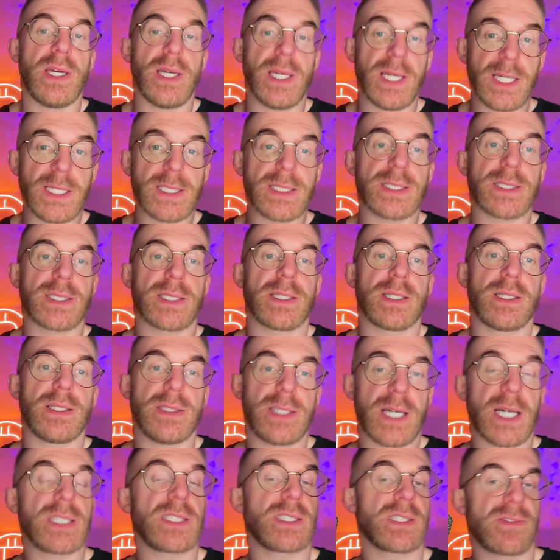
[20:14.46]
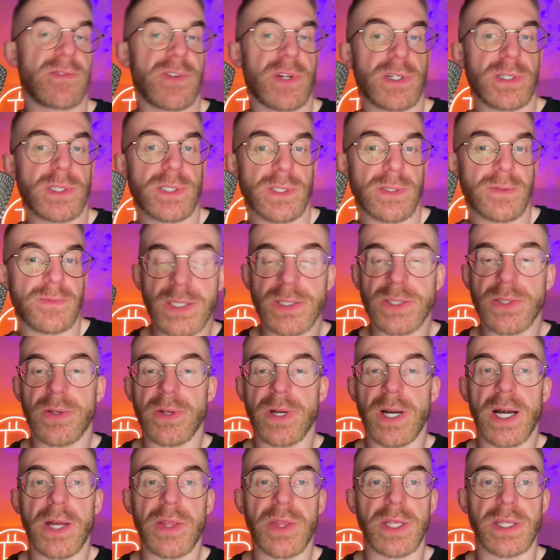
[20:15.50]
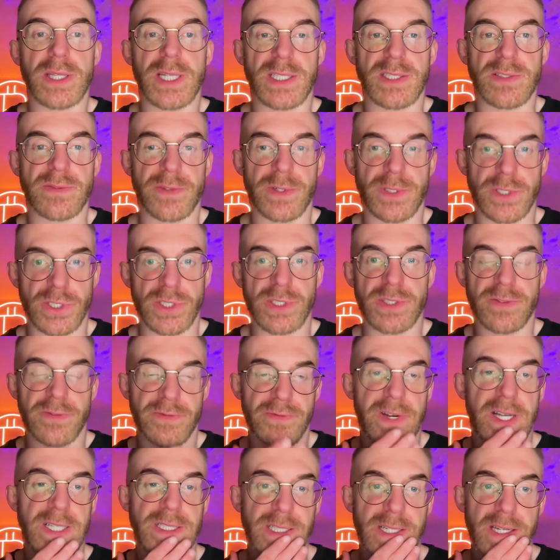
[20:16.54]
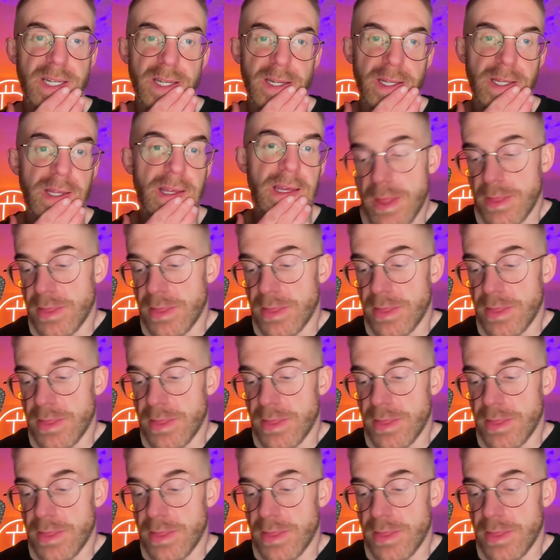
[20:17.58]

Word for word: is Dyson spheres. So I think that's just fascinating.